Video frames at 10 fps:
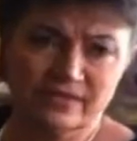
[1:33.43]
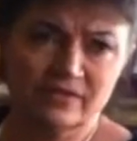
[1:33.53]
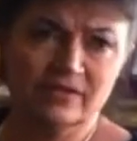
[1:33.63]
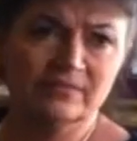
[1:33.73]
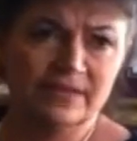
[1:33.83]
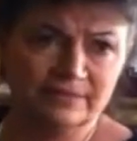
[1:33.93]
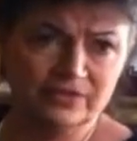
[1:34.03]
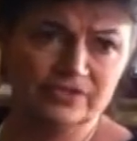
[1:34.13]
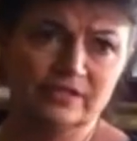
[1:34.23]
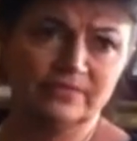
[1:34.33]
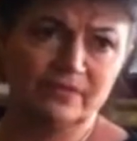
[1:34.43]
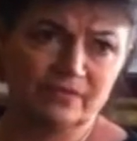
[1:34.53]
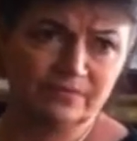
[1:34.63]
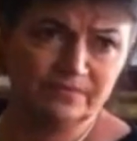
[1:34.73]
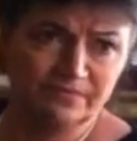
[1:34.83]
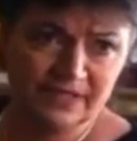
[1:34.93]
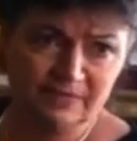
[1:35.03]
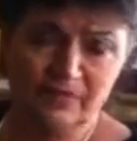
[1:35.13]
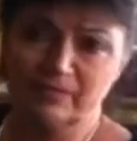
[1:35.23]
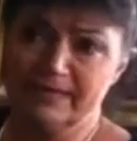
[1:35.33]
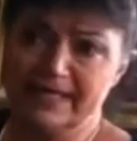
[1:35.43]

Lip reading: their membership or people,